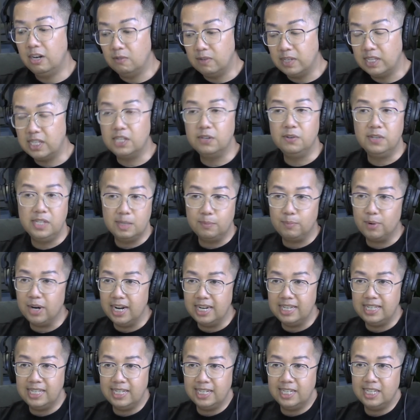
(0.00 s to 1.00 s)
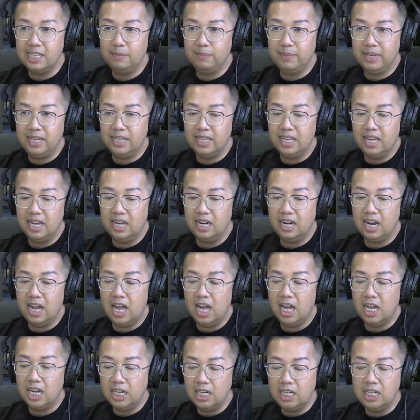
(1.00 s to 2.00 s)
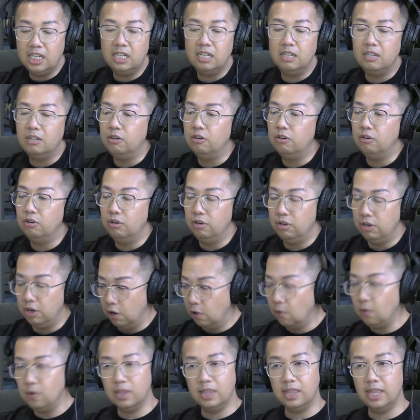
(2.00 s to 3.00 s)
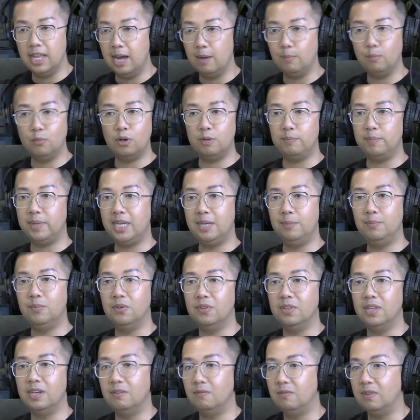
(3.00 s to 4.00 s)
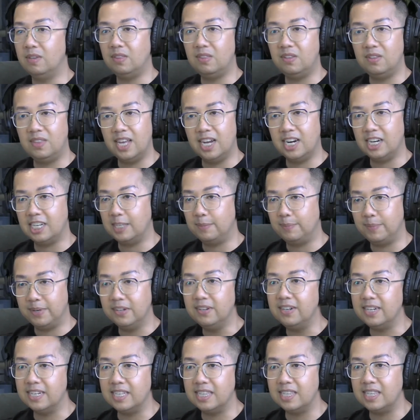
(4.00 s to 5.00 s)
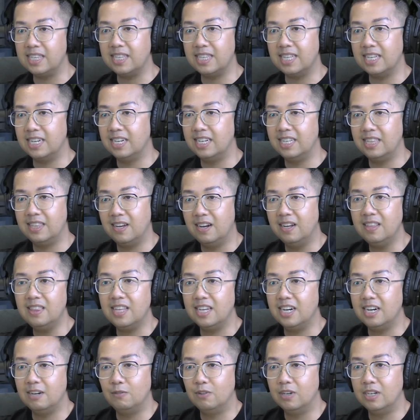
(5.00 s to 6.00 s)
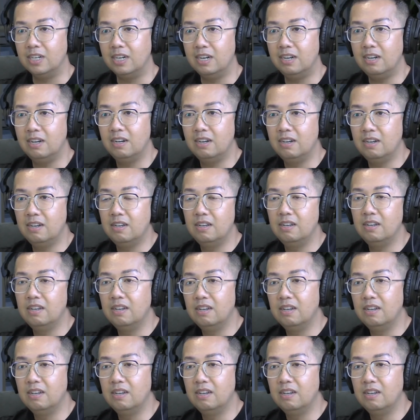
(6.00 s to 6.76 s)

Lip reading: And it was so surprising to me that I know a lot more people that went through that experience than I thought that I would.